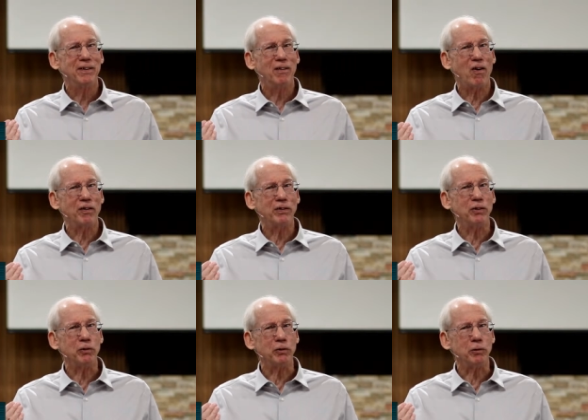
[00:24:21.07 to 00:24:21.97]
You know,
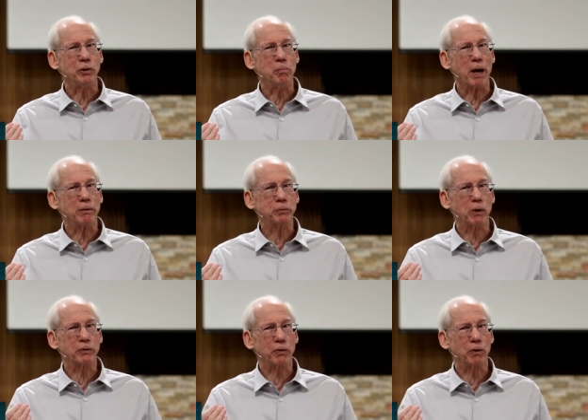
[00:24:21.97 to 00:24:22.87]
you, you, you might
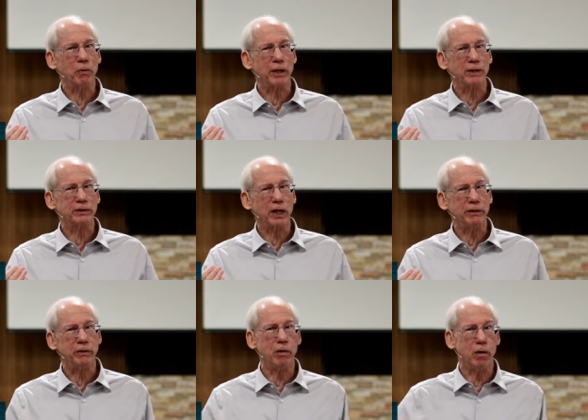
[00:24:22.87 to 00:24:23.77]
as well turn away and
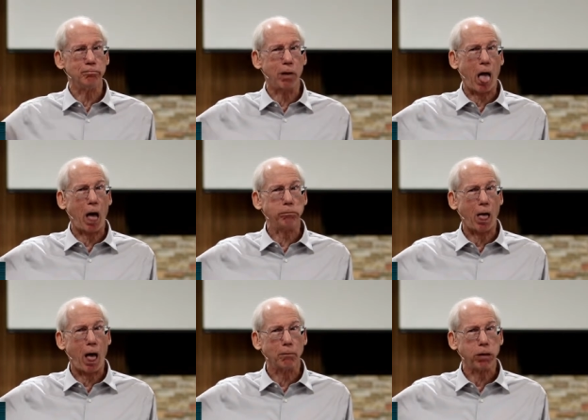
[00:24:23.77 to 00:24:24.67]
inside you're going blah,
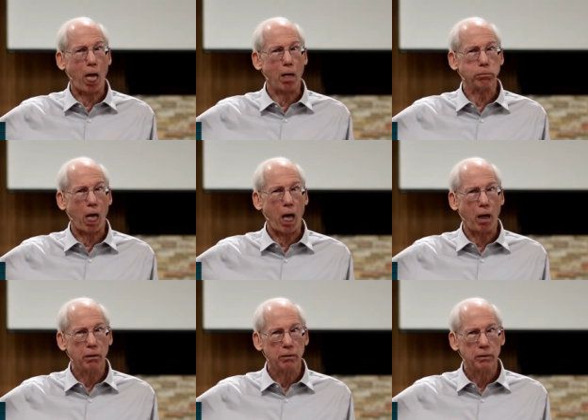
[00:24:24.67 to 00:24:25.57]
blah, blah, blah.